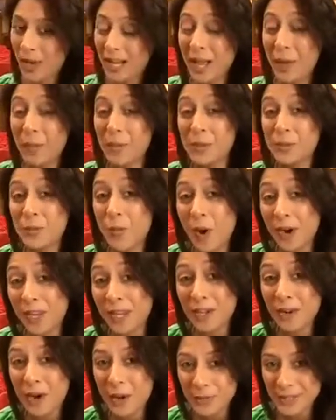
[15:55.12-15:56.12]
while I was
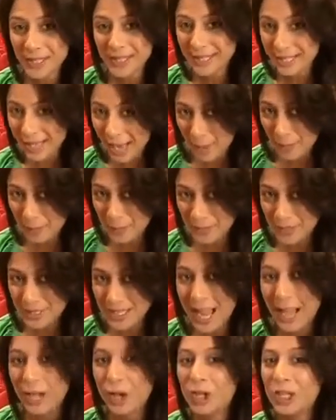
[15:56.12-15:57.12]
walking around in
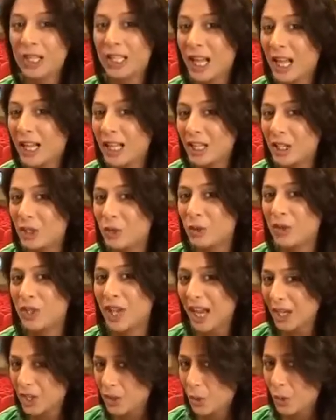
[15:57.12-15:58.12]
campus, I got lucky to
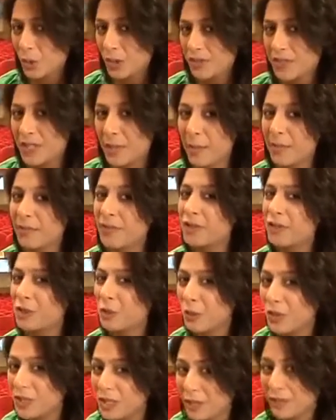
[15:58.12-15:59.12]
catch hold of some of the
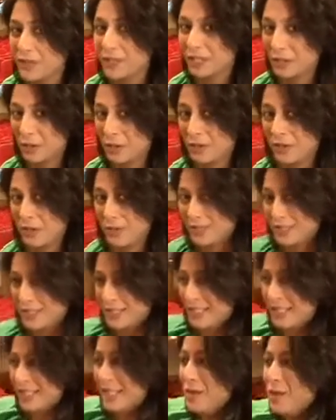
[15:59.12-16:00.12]
students of this
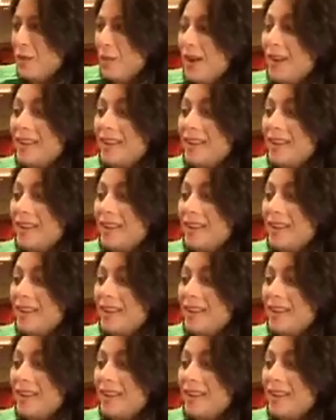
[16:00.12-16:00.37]
university who